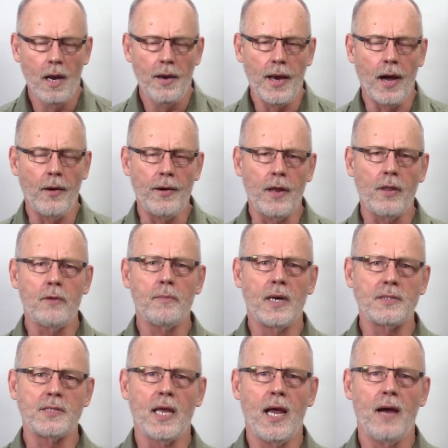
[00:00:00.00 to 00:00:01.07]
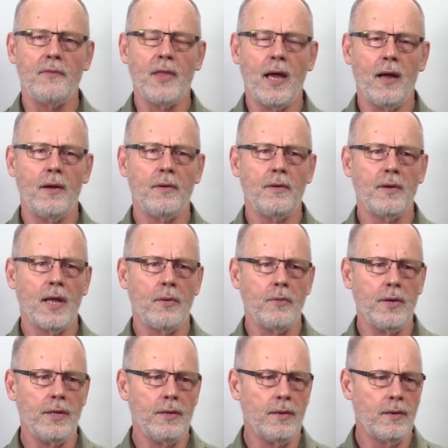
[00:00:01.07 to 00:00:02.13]
Now another must-have that, that
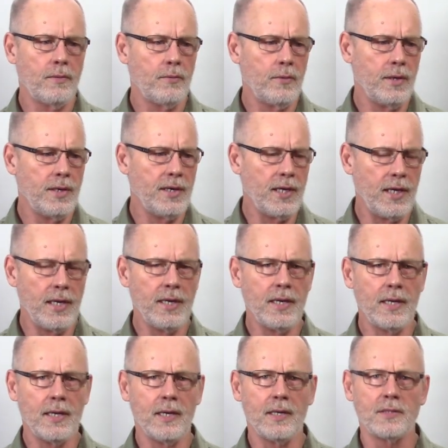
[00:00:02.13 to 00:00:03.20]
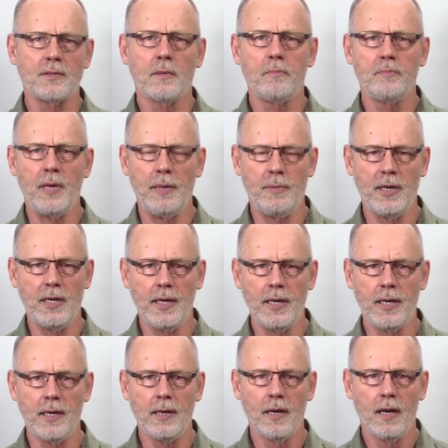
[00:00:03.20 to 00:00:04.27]
we, we need is
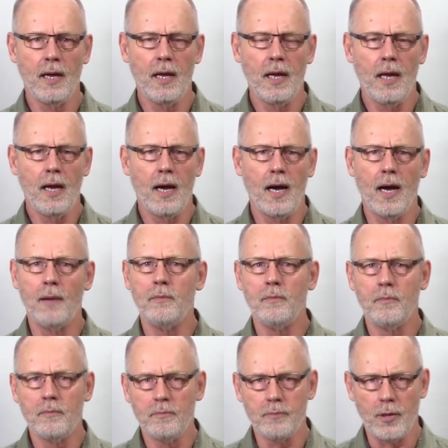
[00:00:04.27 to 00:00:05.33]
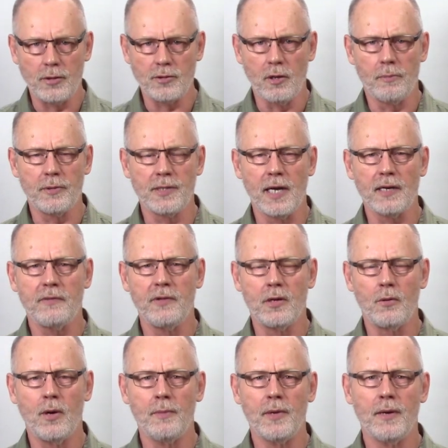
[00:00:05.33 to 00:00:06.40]
PPE, uh, personal protective
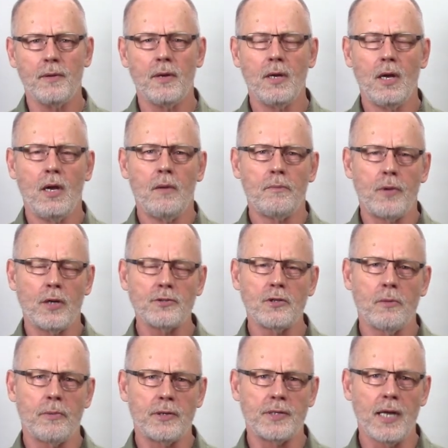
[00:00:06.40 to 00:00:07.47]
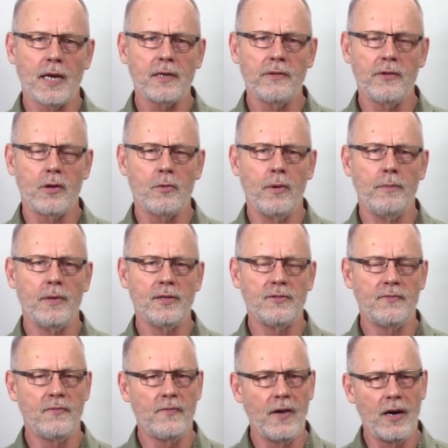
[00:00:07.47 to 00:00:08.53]
equipment. Personal protective equipment is
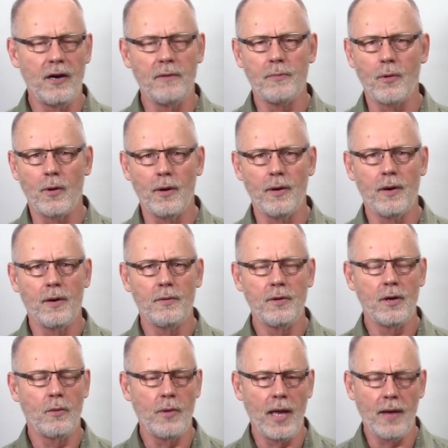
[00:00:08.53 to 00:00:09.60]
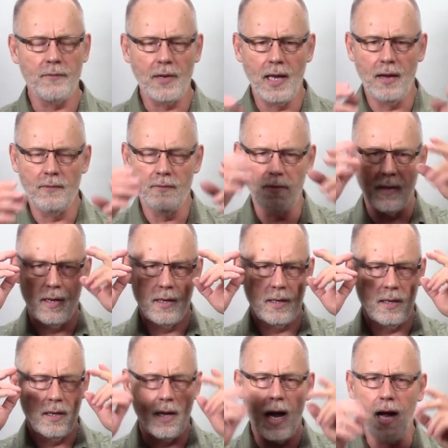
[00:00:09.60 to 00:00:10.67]
very important. You know, we have to have uh,
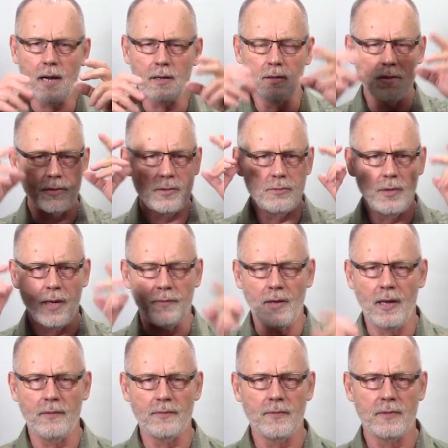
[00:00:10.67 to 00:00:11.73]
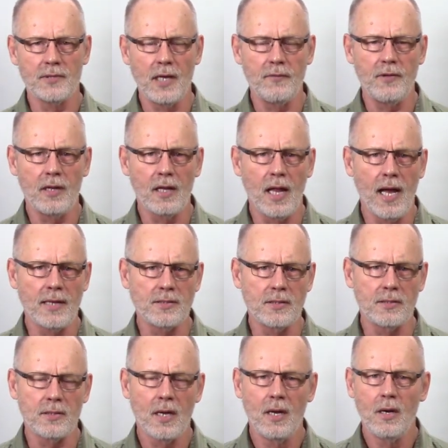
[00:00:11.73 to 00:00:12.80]
goggles, we have to have safety
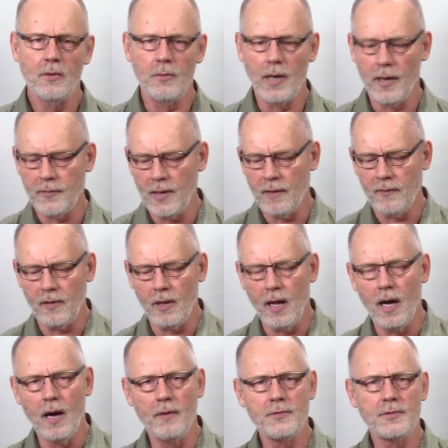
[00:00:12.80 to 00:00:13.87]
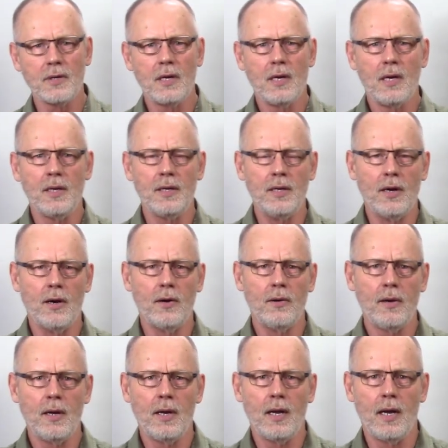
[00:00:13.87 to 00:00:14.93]
glasses, we have to have gloves, you know,
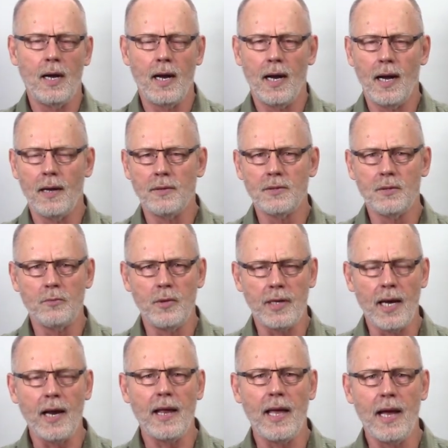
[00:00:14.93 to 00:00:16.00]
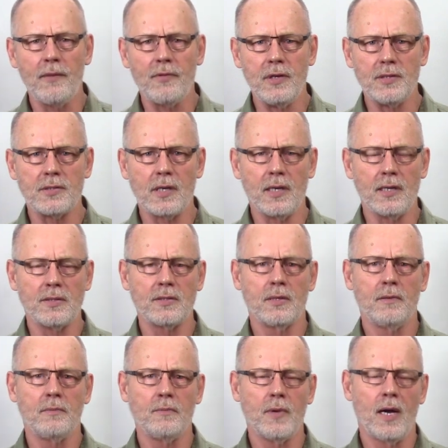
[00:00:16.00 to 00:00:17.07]
uh, we got to have these things
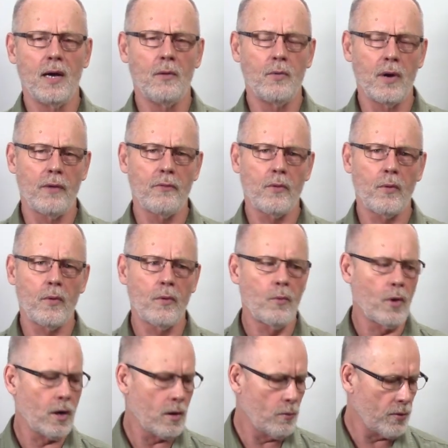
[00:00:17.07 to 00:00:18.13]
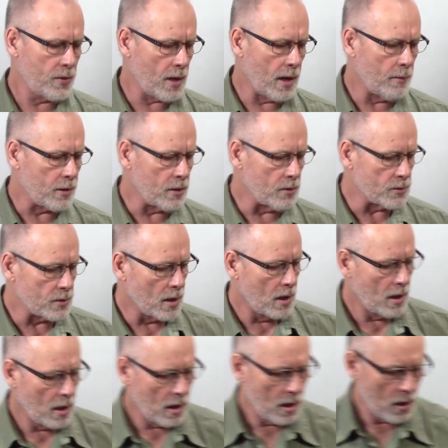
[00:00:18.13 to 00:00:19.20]
uh, whenever we're working with chemicals.
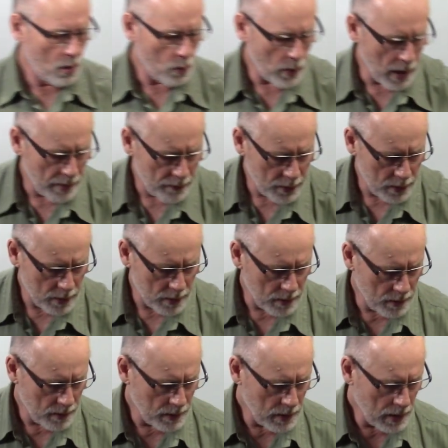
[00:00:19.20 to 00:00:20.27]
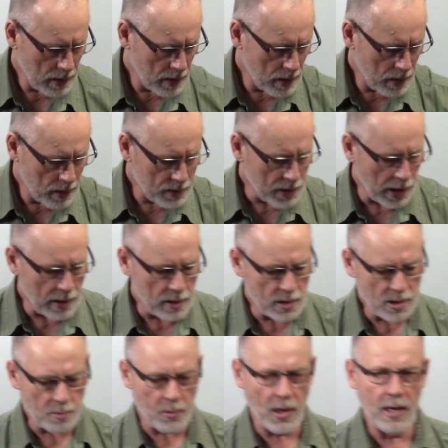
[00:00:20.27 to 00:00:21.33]
Whenever you're taking a
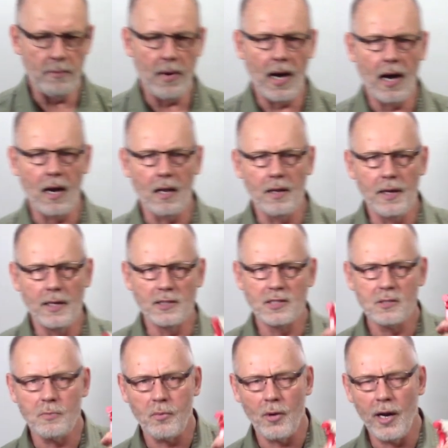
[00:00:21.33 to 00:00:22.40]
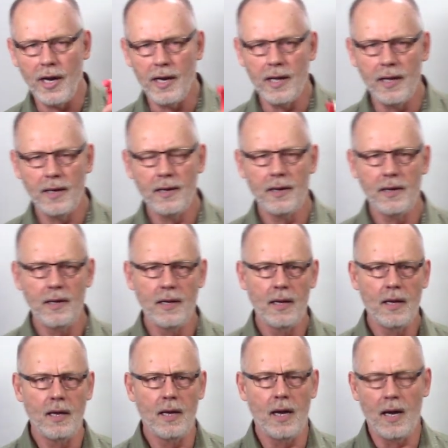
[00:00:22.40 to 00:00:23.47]
spray bottle and spraying it
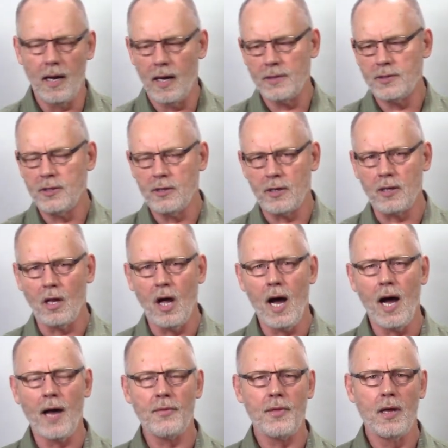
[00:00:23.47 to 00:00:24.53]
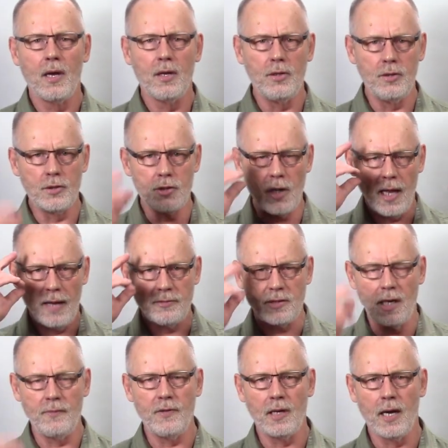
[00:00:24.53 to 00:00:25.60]
uh, to your cloth, you should have
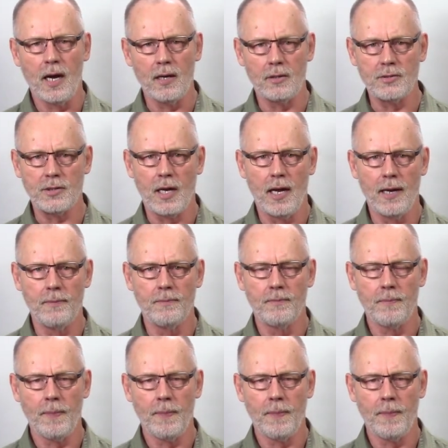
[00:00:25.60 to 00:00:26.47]
safety goggles on.